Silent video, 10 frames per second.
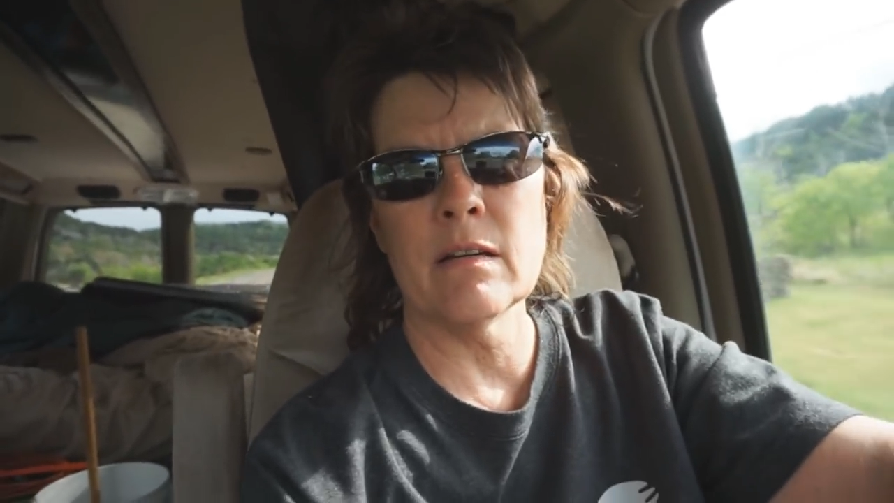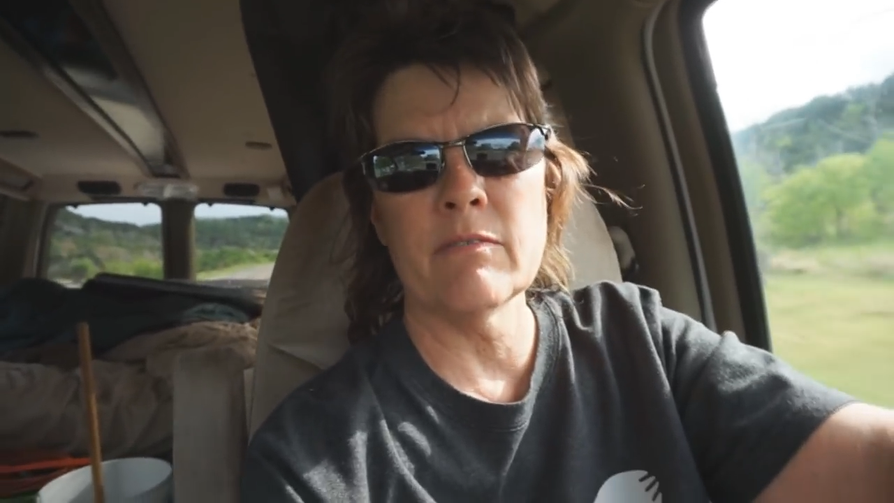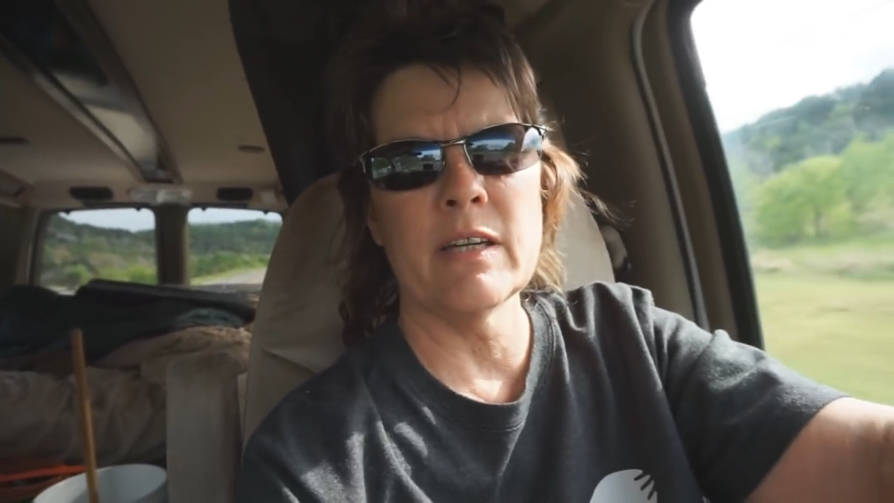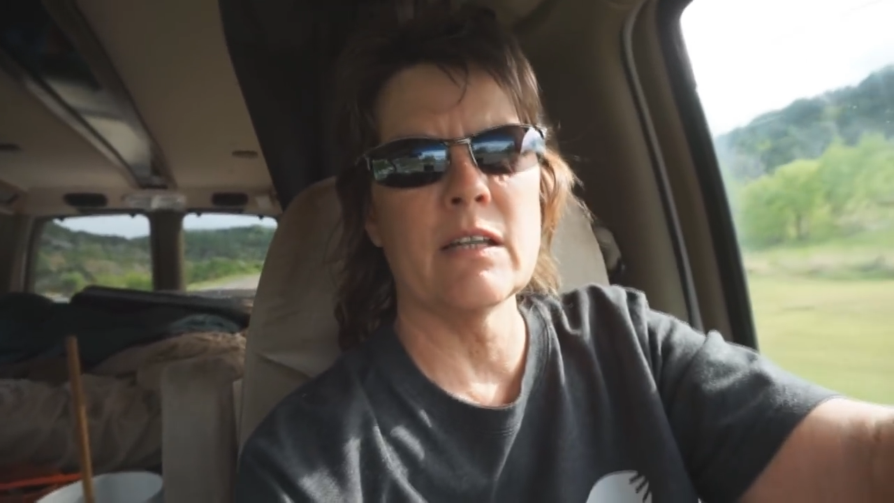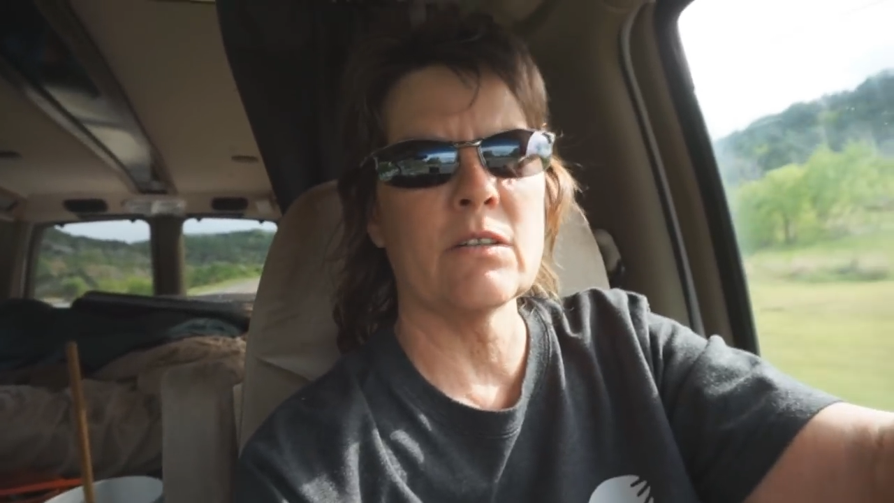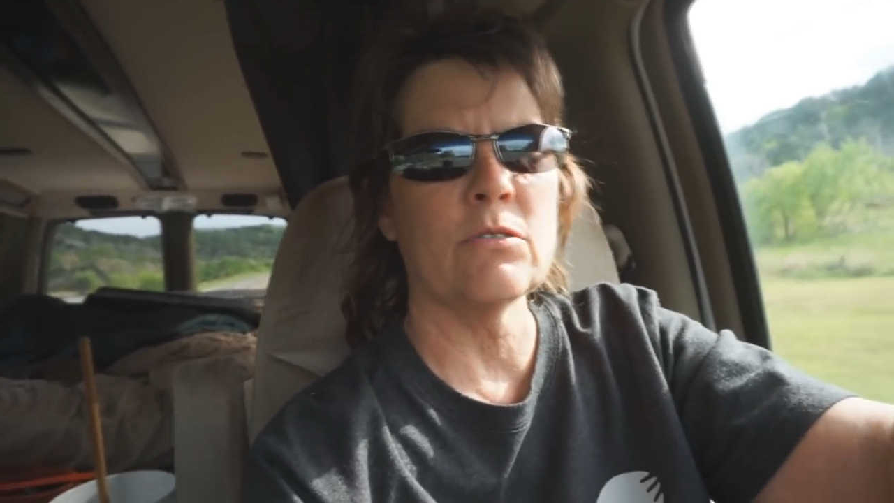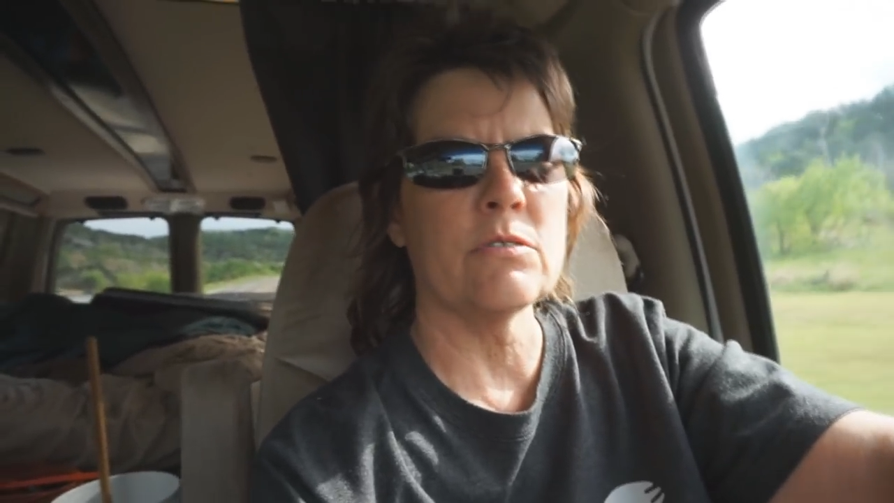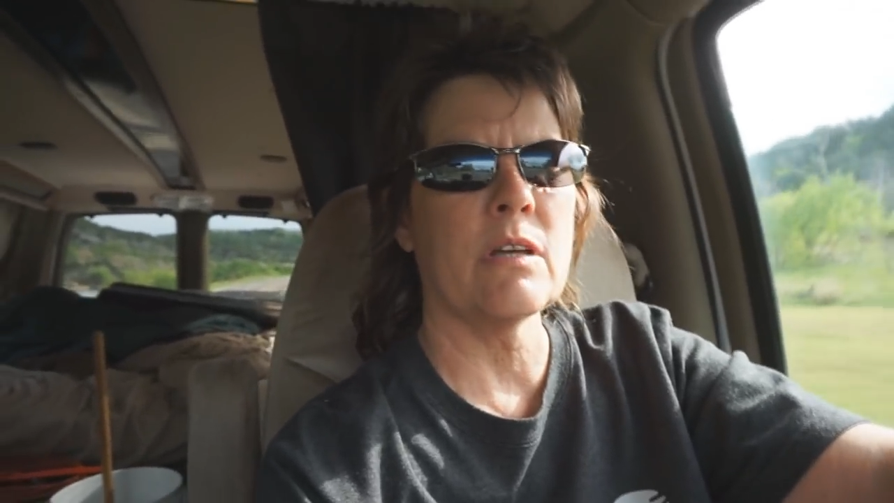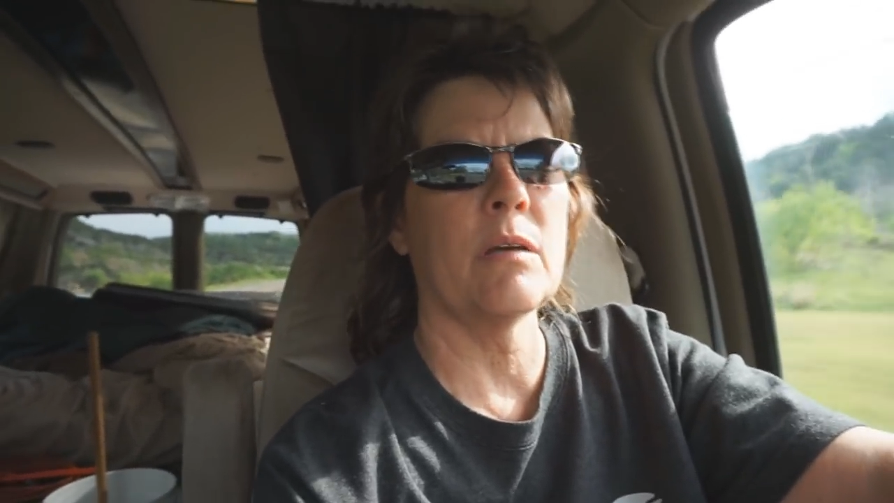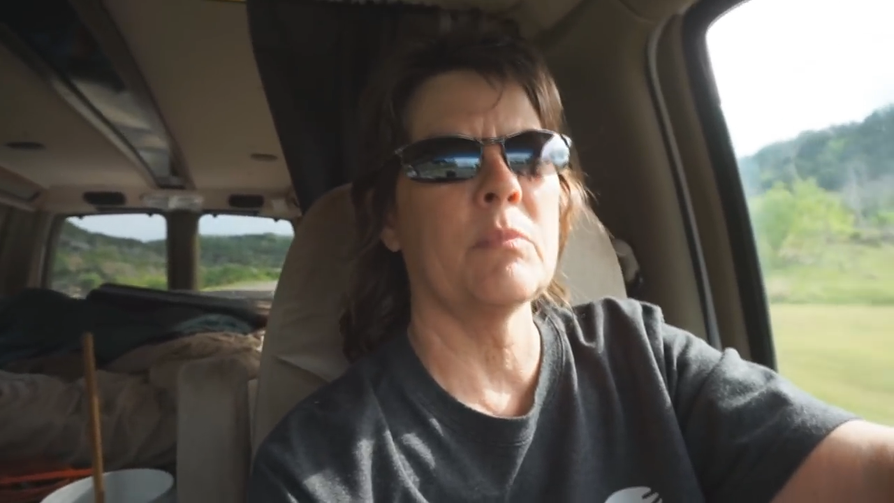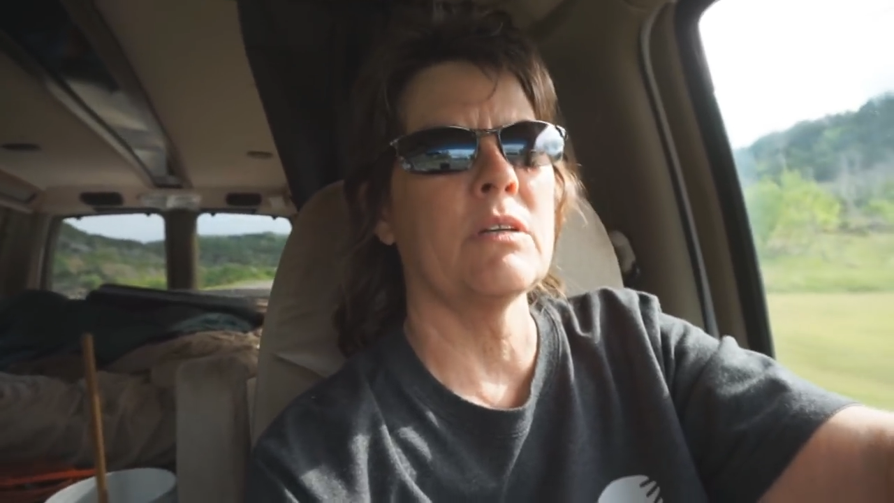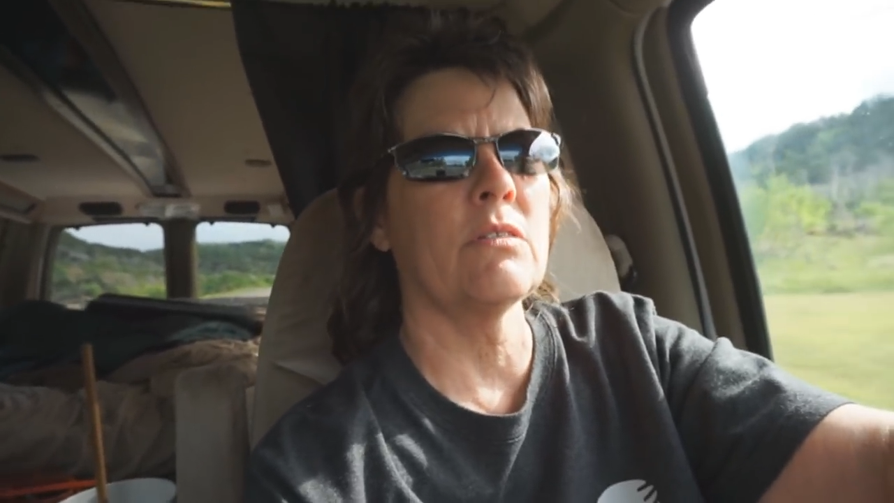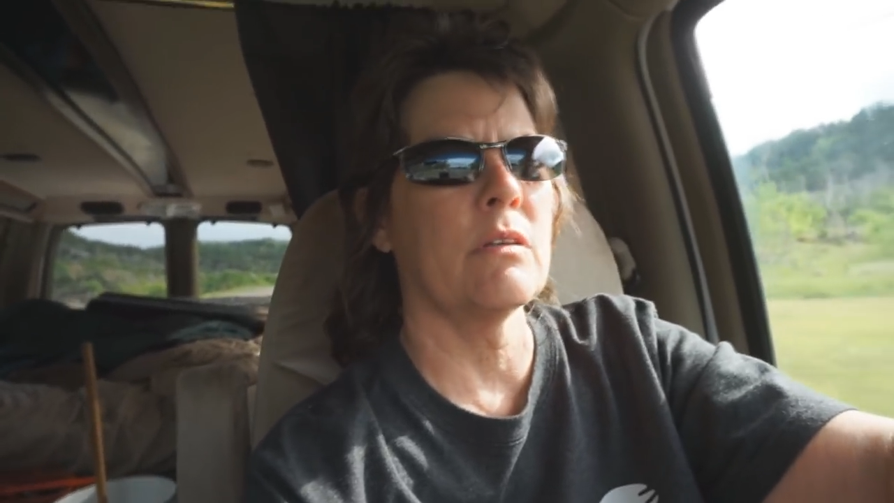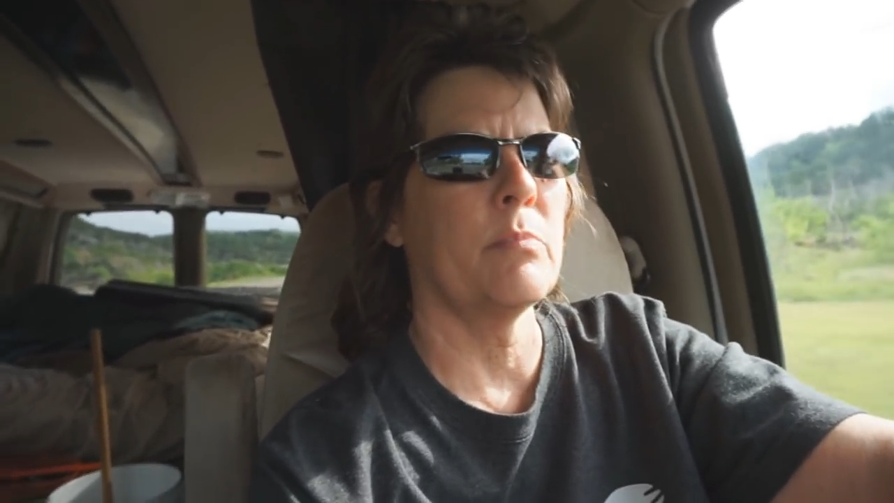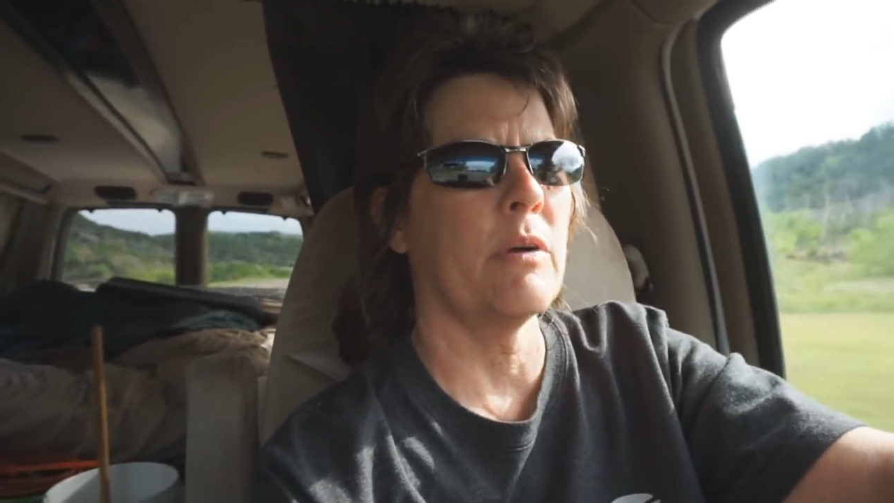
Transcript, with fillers: vehicles come into the